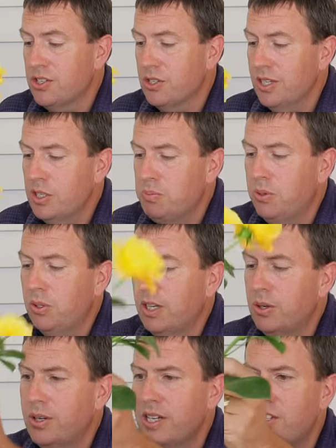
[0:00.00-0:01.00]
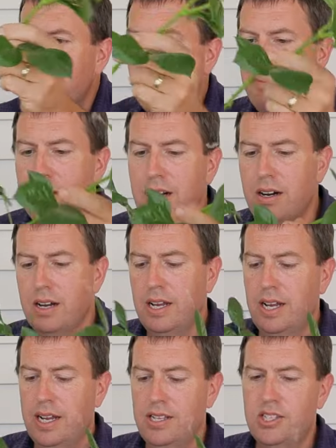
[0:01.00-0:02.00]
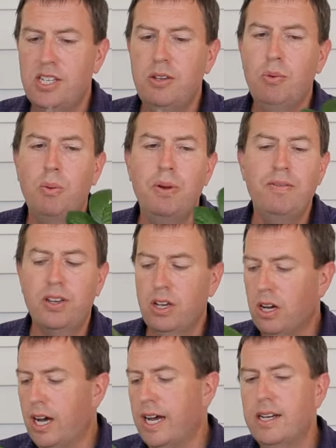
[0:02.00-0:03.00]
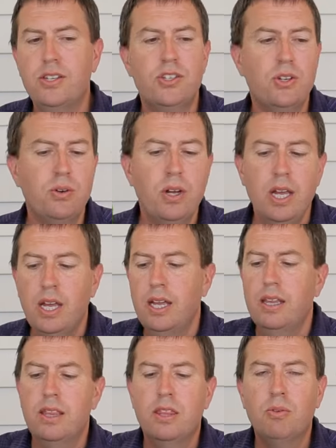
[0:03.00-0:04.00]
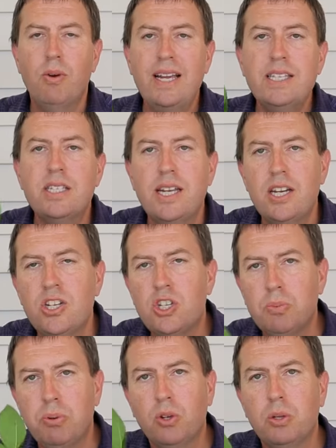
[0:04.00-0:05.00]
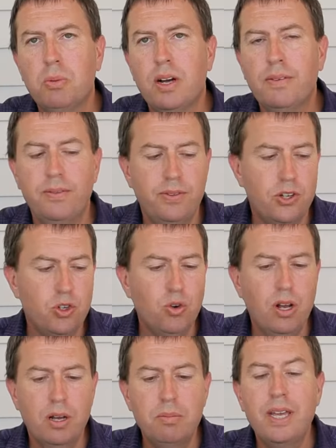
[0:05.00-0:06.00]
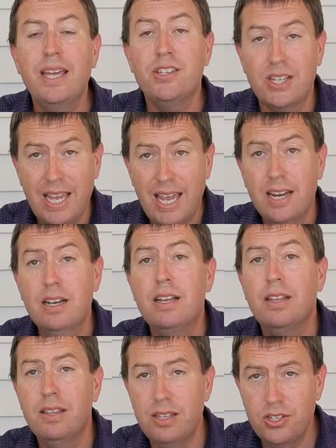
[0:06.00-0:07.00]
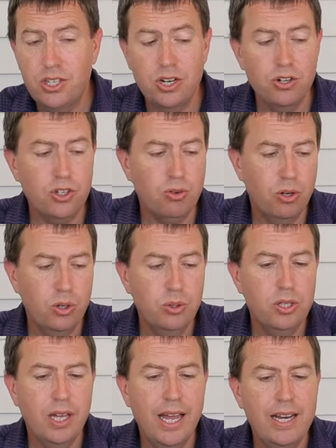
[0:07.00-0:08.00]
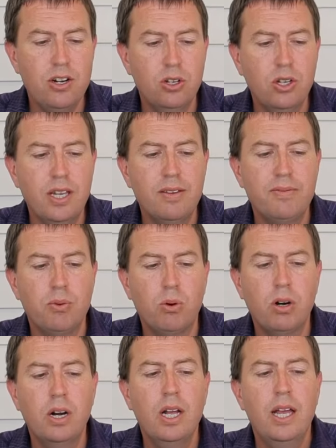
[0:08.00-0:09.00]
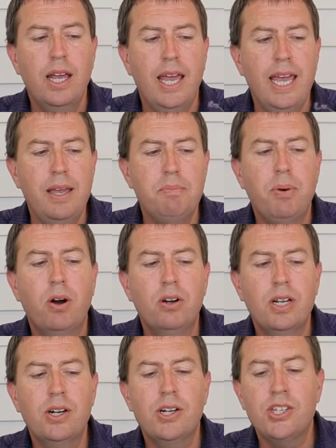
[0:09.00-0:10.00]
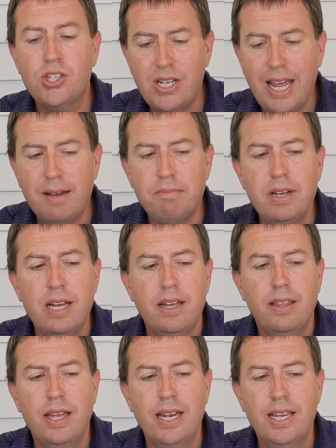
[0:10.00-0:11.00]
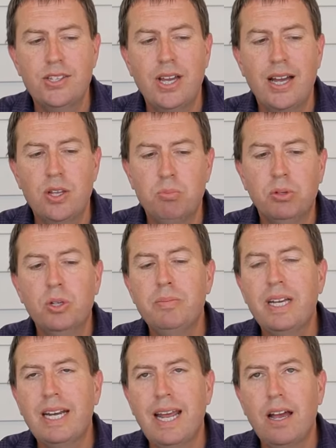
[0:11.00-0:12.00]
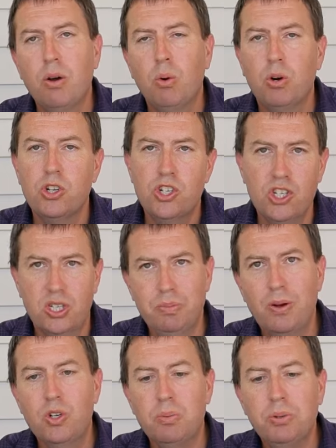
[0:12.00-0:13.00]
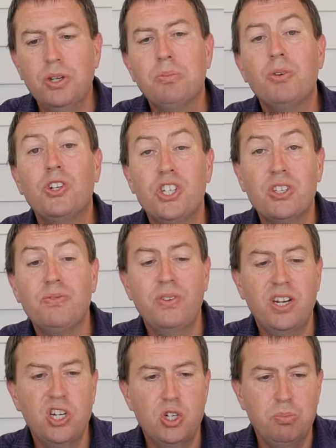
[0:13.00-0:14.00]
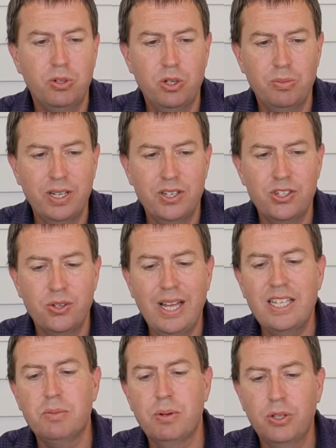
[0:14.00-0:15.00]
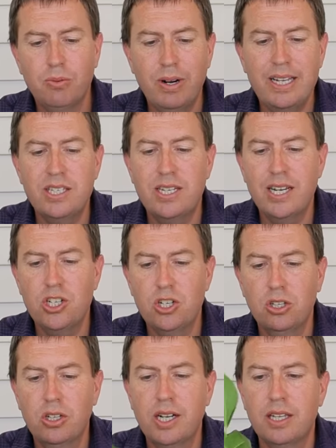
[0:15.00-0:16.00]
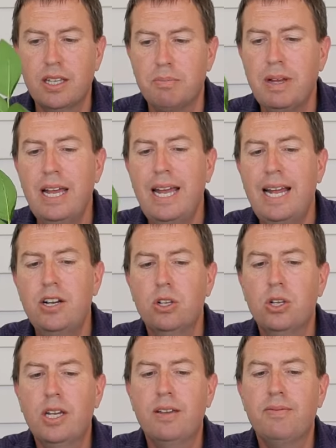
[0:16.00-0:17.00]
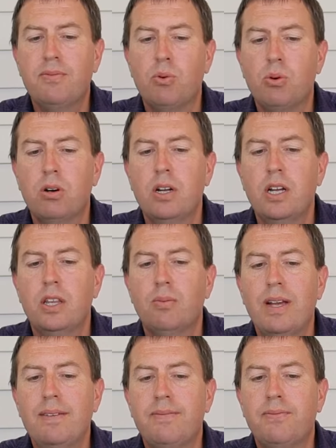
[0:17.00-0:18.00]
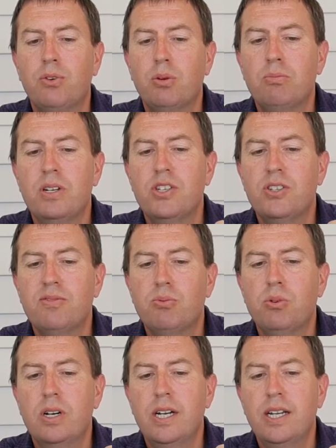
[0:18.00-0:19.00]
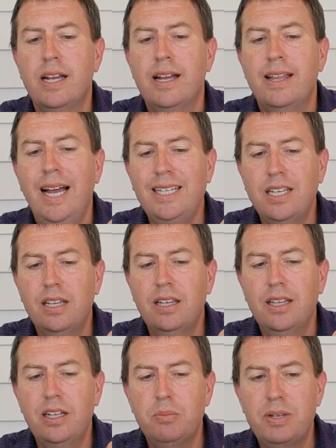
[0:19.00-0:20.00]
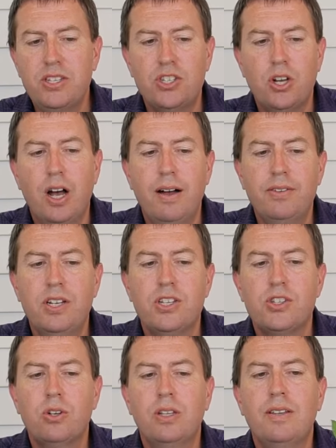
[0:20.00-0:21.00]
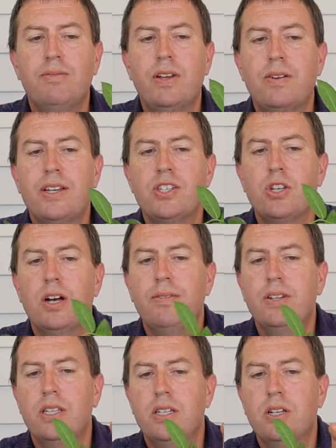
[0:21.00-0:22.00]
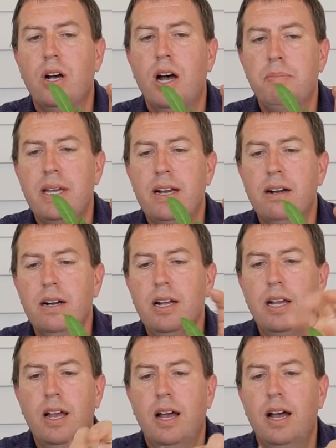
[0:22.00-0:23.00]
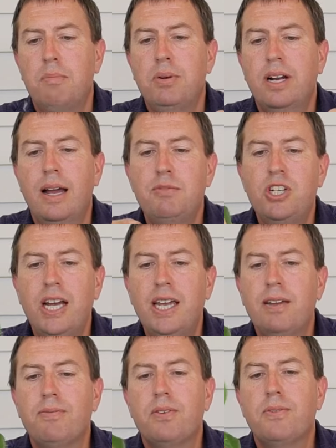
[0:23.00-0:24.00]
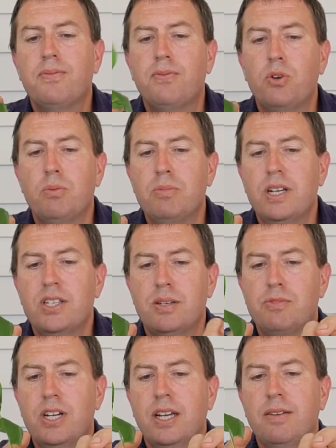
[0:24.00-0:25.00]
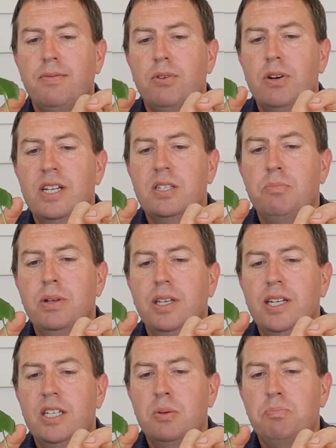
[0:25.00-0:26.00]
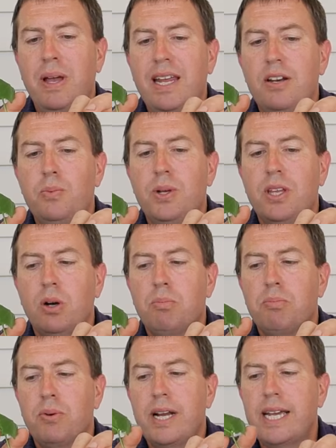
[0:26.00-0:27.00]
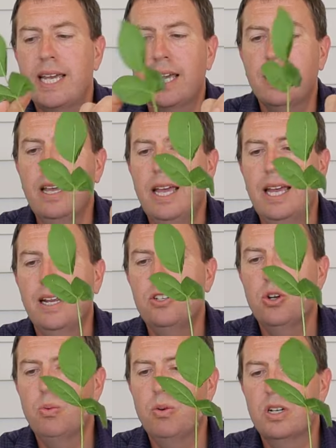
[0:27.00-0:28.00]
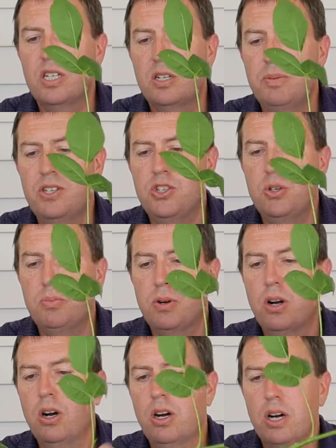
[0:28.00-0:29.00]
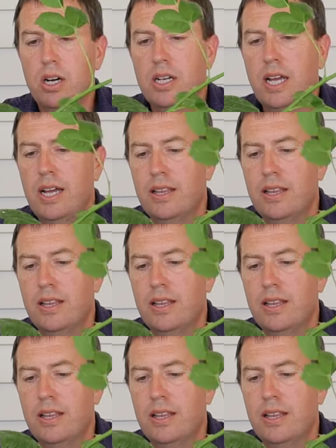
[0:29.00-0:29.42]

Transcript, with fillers: So let's pull out a stem here and see what we've got. So, the right stage to pull them off of the shrub is, again, this year's growth, and you're looking for a part or a stem that is either blooming now or just about to bloom or just finished blooming. So that's about the right stage to look at them, and you're looking for the right firmness of wood. That's a little bit soft, certainly very soft at the top here, uh, but I'm checking for firmness. I'm checking for its ability to bend without breaking, and I don't want it to be super hard.